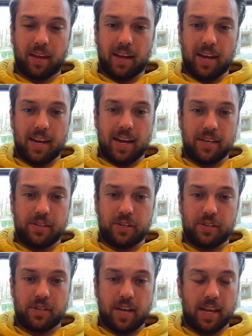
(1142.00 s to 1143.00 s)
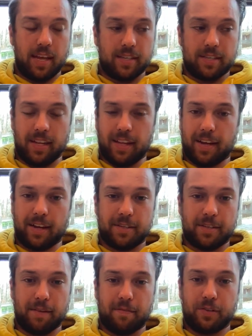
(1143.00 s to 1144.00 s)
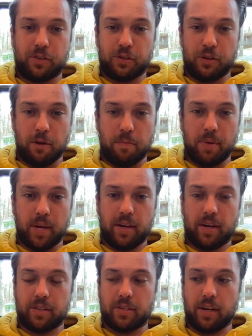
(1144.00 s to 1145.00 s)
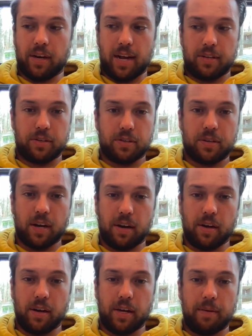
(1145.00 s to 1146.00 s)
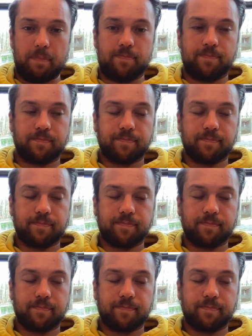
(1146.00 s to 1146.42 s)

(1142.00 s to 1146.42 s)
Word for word: I, I just I can't stand that kind of stuff. It's stupid. It's unnecessary.